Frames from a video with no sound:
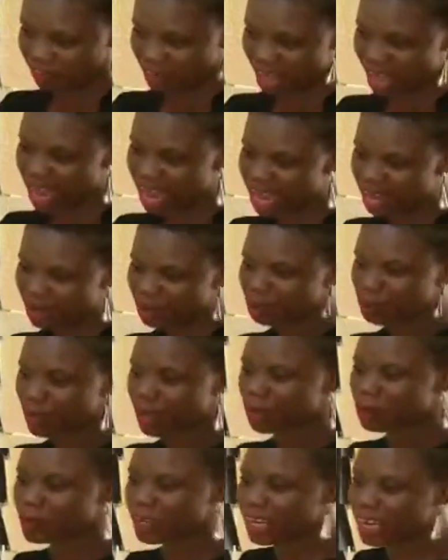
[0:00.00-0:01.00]
flower
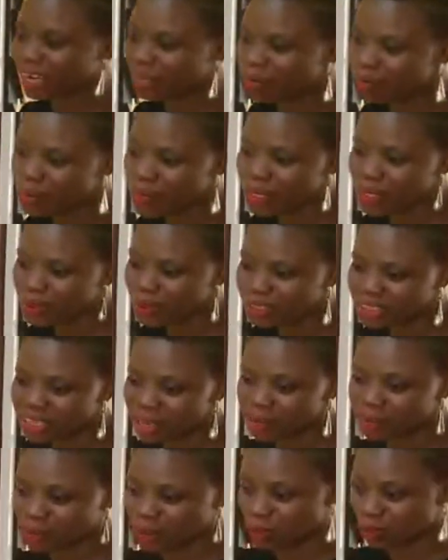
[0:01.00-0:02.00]
where we use
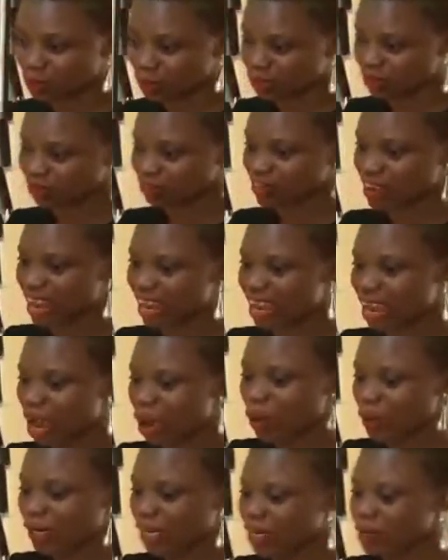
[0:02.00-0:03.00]
them to beautify
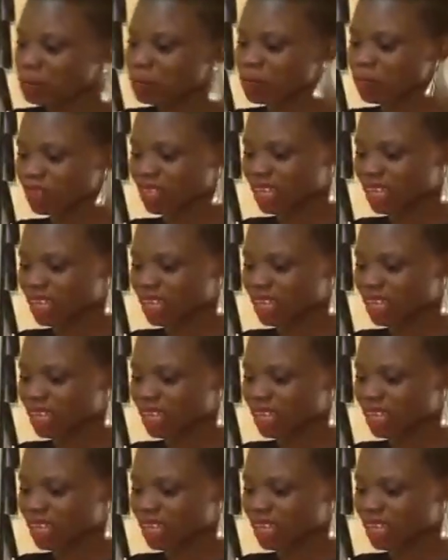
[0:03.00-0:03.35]
our